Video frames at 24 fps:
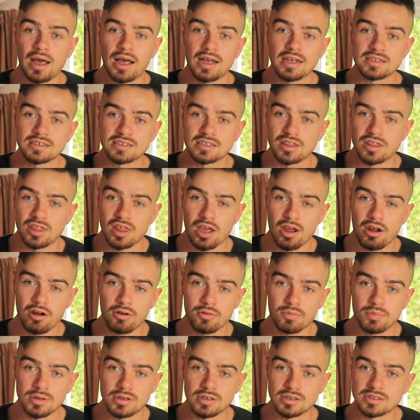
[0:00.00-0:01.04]
past
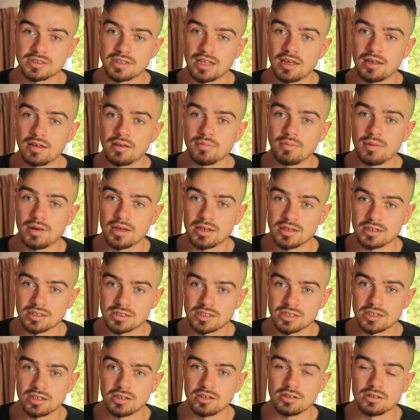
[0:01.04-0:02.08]
therapies they may
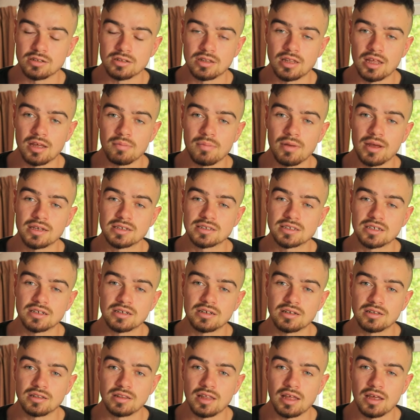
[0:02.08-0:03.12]
su- they may
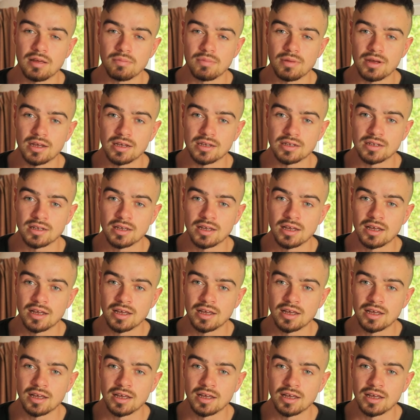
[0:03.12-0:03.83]
su- they may